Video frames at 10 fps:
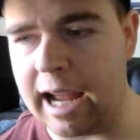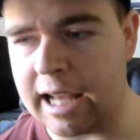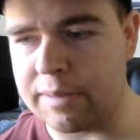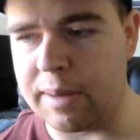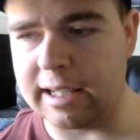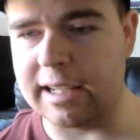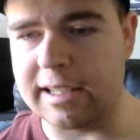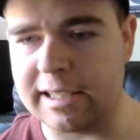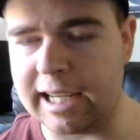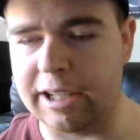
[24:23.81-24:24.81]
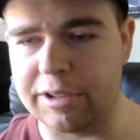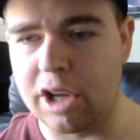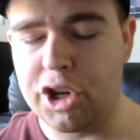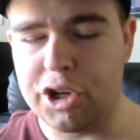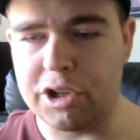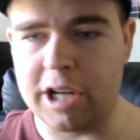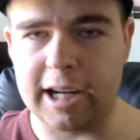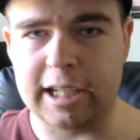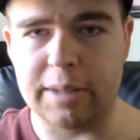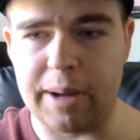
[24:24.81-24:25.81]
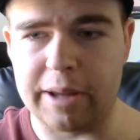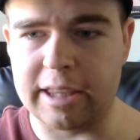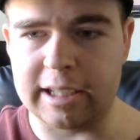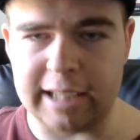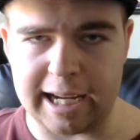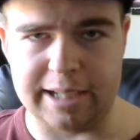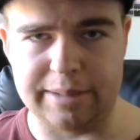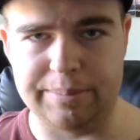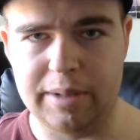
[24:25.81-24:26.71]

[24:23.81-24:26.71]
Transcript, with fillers: has made it in sales, you're talking about the game.